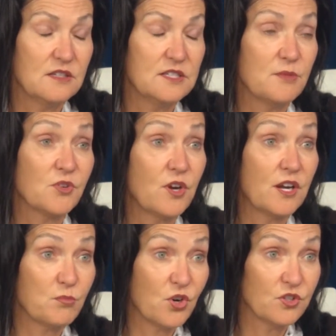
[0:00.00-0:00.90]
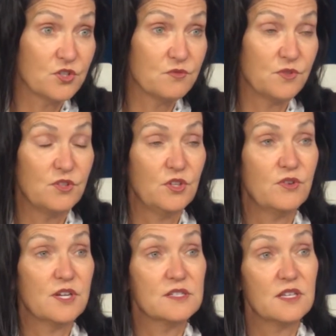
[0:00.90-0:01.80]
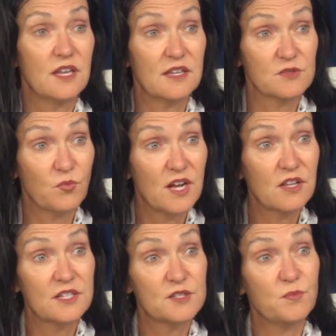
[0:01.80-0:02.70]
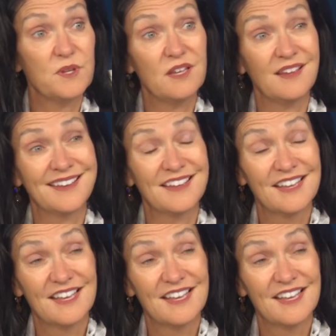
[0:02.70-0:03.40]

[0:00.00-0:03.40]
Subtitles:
democratic partners with the U.S., as well as being